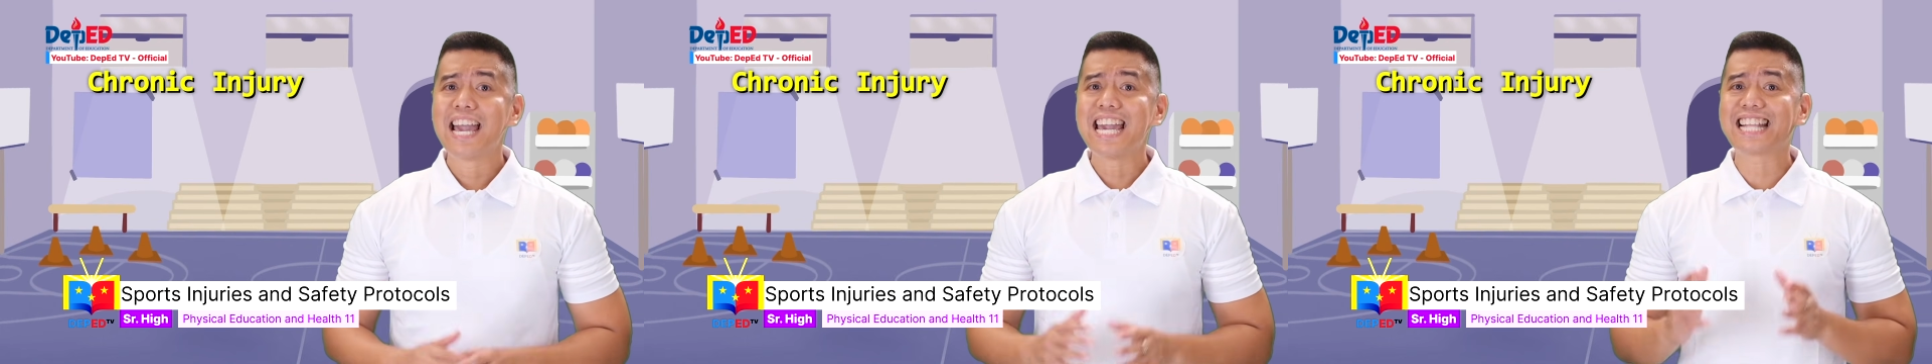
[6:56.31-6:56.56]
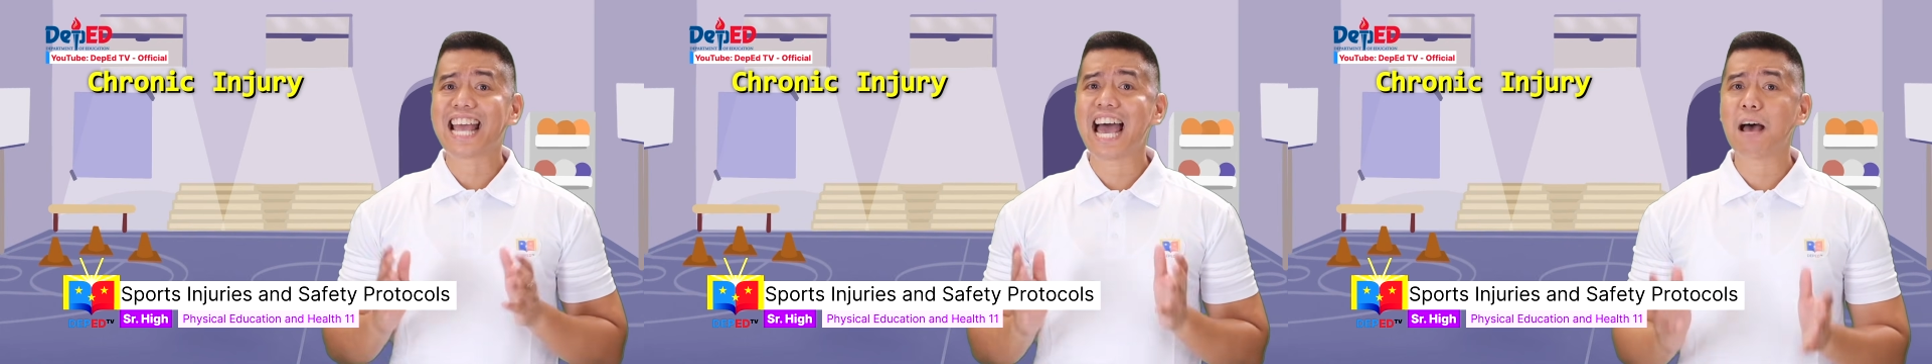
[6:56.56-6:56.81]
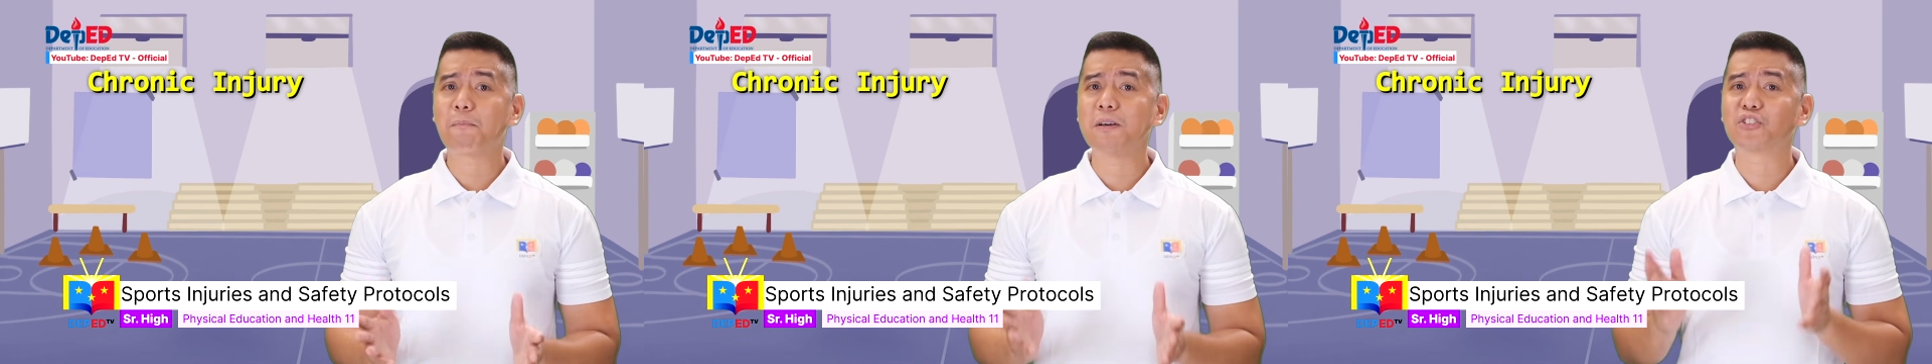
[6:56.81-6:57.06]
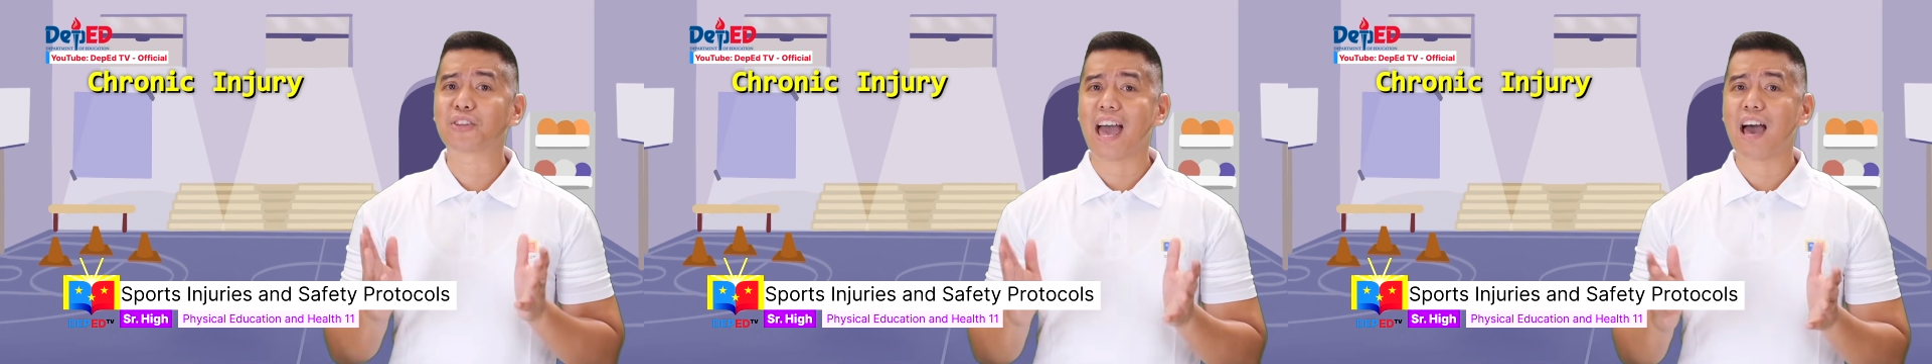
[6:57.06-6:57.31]
It
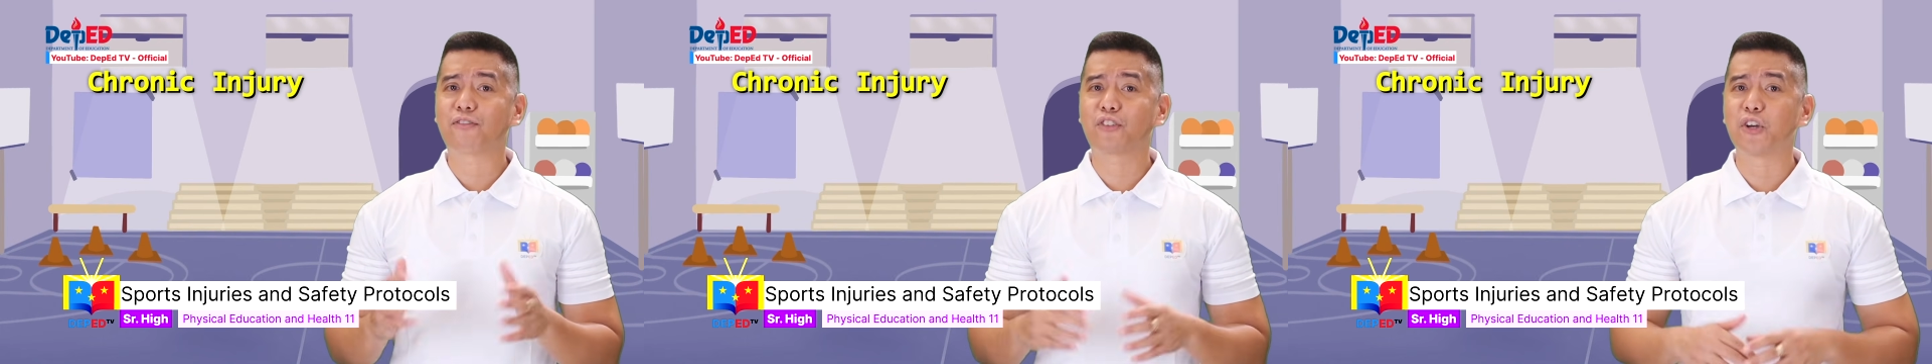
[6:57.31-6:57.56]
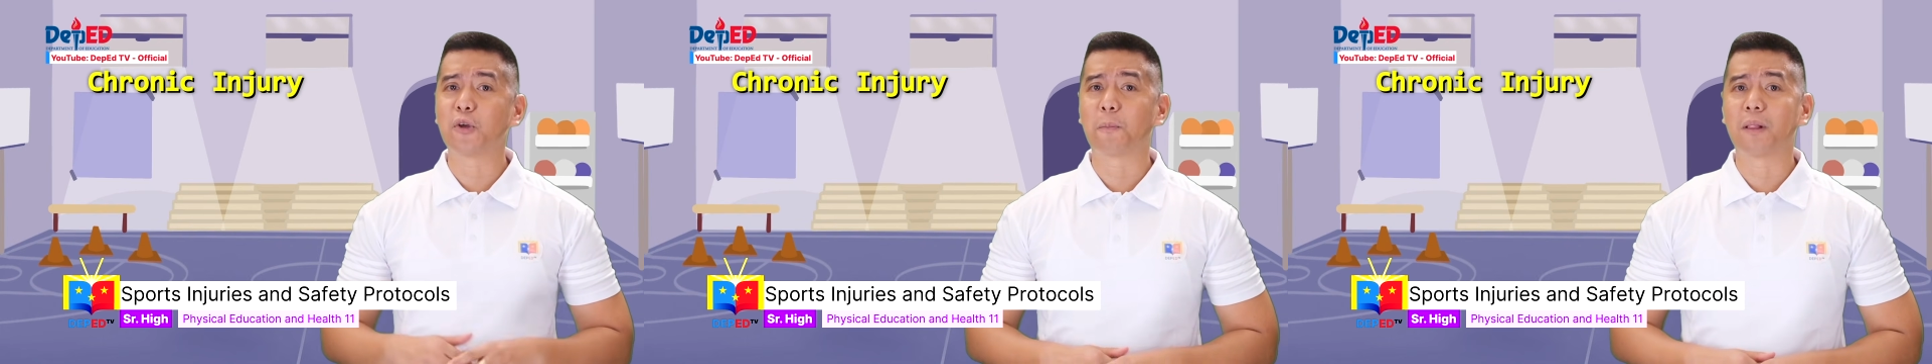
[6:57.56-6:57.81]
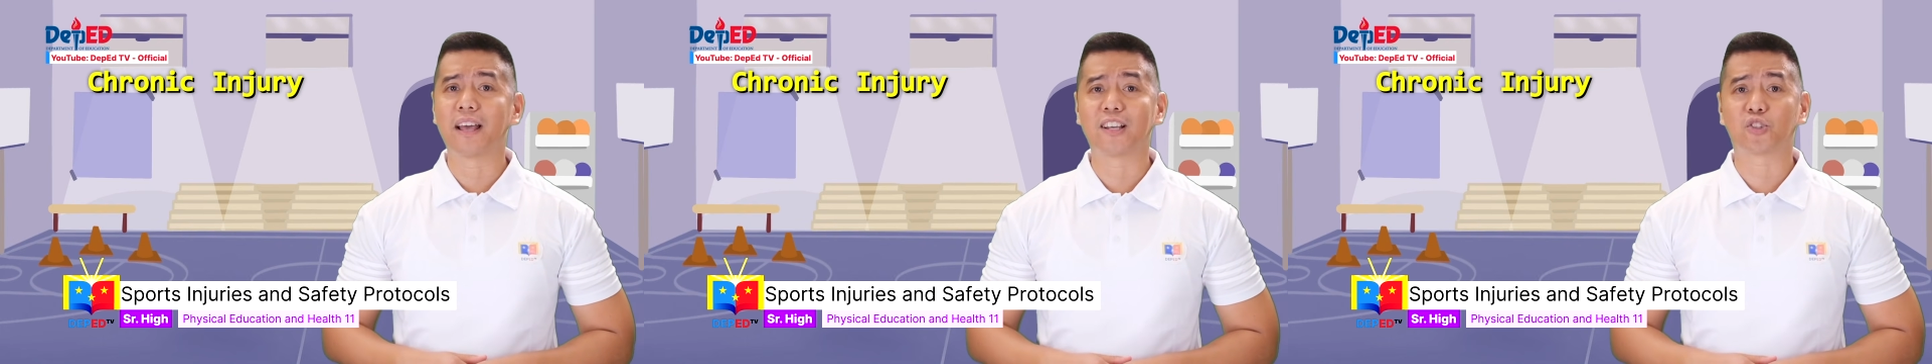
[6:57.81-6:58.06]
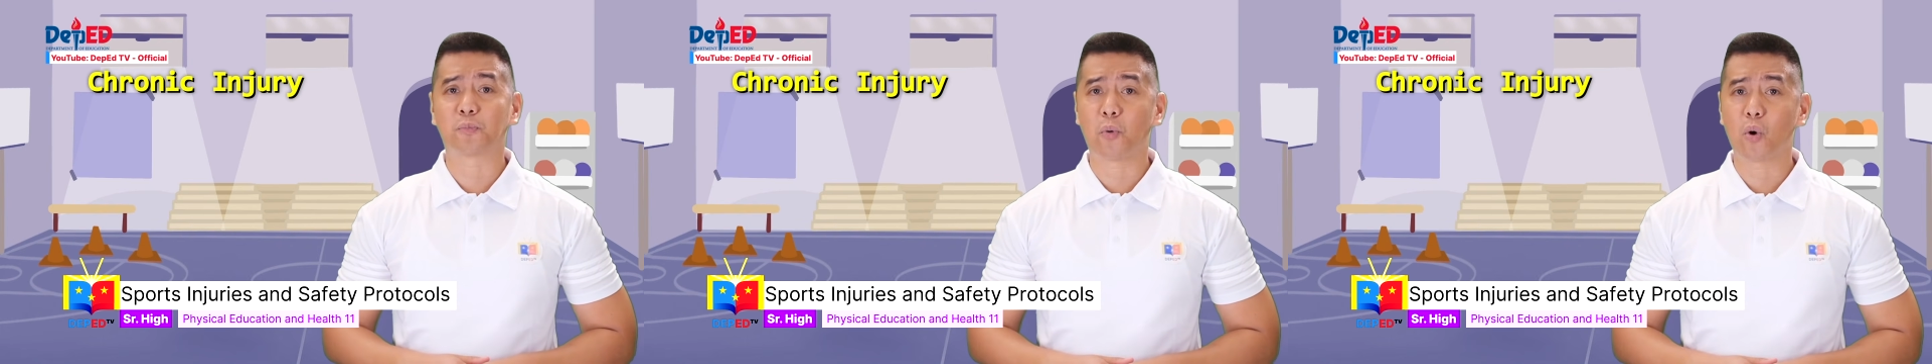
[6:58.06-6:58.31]
happens after you play a
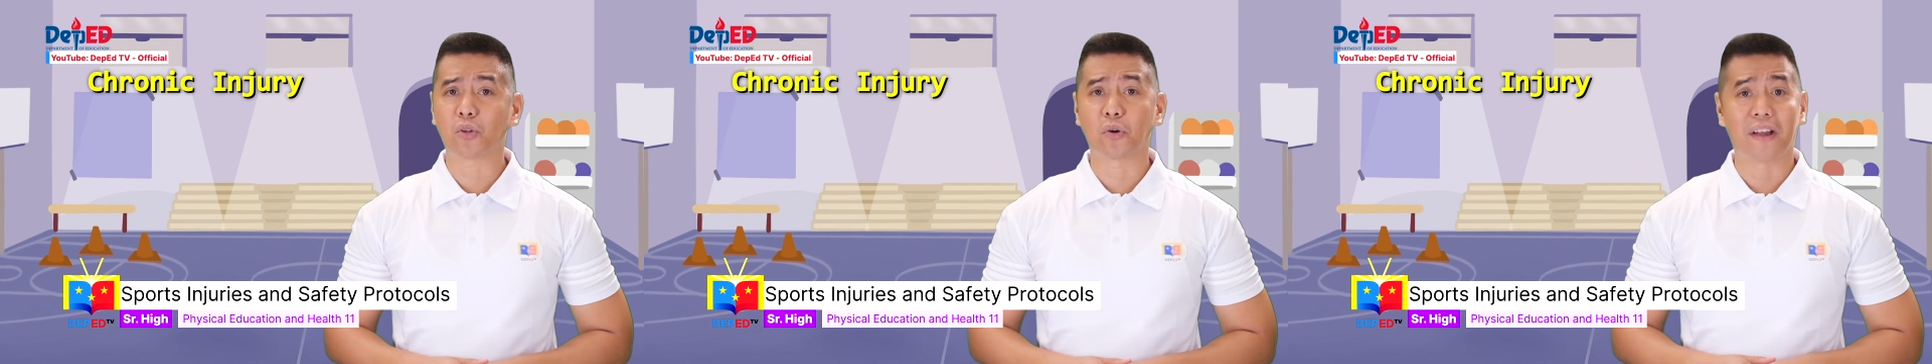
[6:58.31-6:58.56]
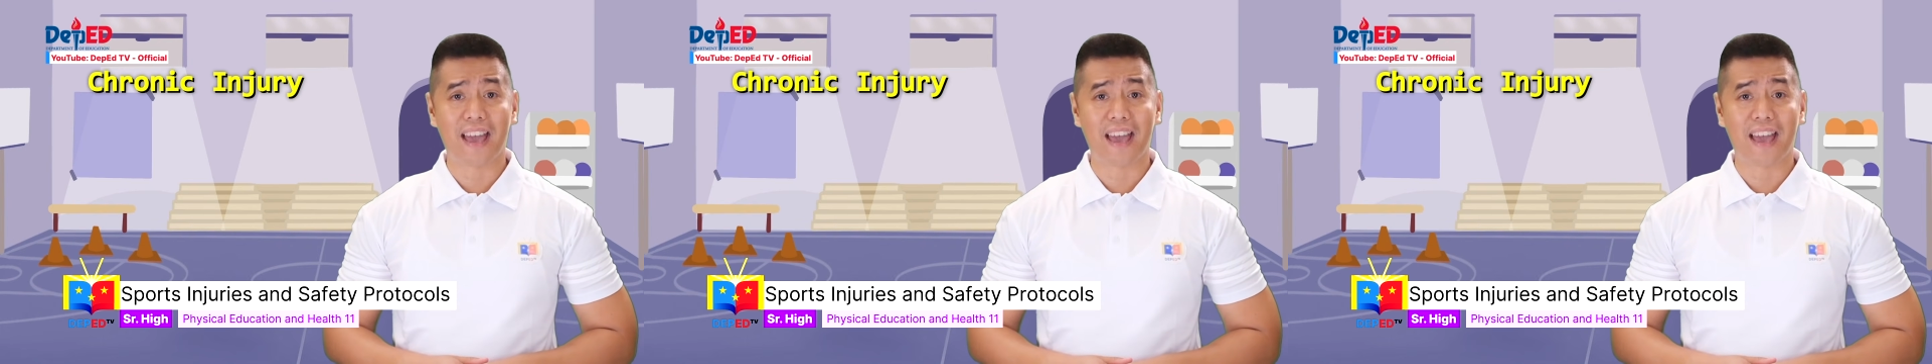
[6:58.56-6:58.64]
sport or